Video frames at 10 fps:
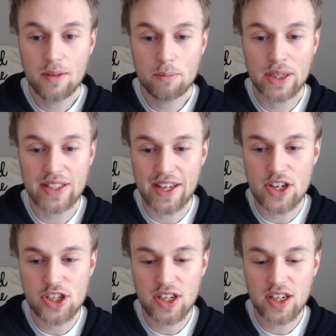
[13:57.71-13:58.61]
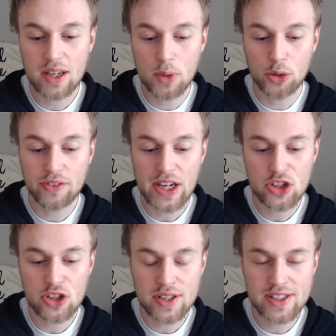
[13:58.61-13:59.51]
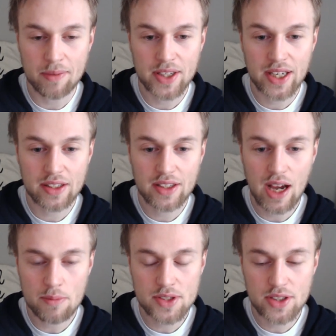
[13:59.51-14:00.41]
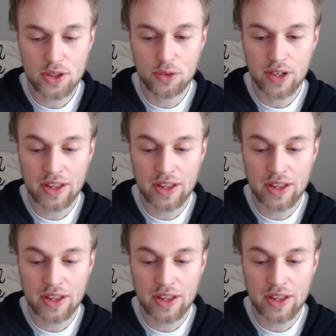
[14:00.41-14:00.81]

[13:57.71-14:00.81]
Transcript: But energy and motivation is something that comes to you